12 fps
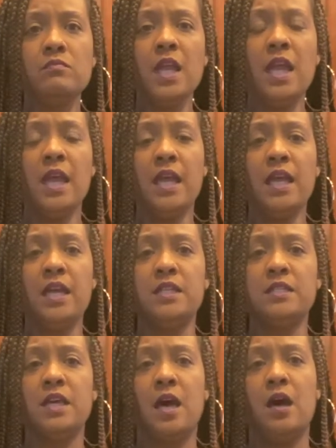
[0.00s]

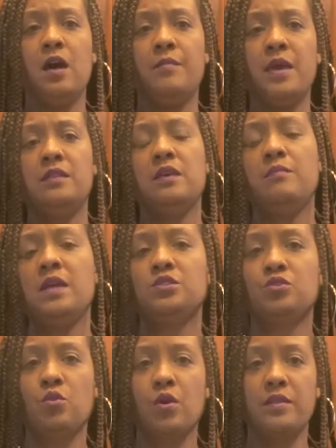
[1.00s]
and then make
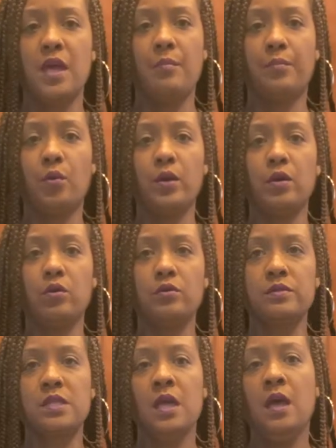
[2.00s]
sure that
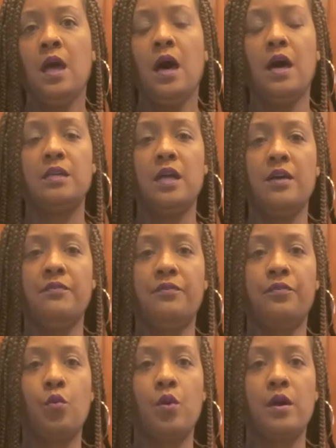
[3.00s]
boils enough
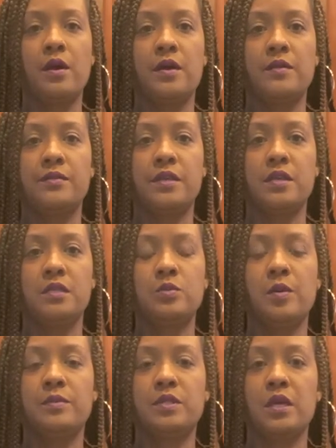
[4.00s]
for the
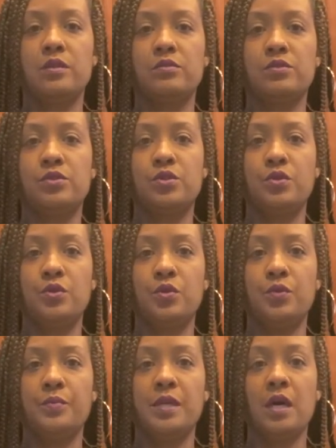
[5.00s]
sweet potatoes to
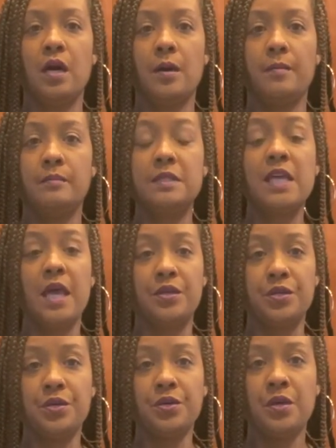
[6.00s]
become
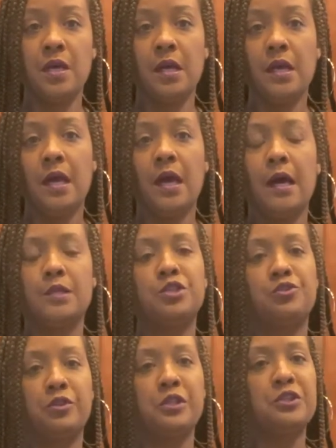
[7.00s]
tender. I
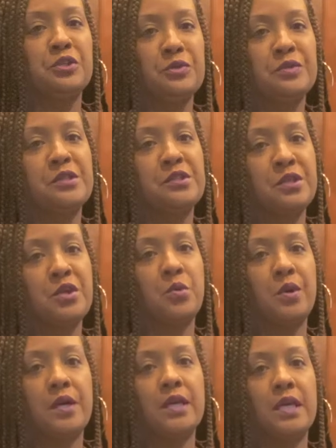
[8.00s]
generally use a
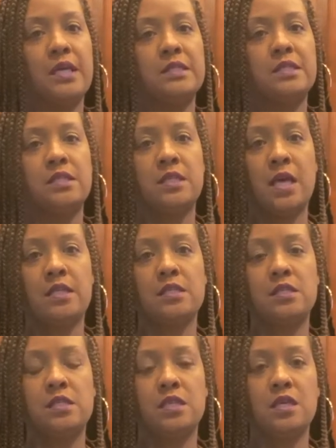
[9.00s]
skewer again to
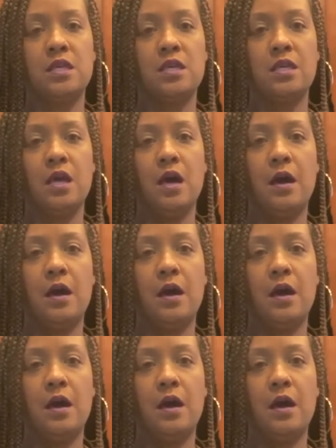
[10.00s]
test the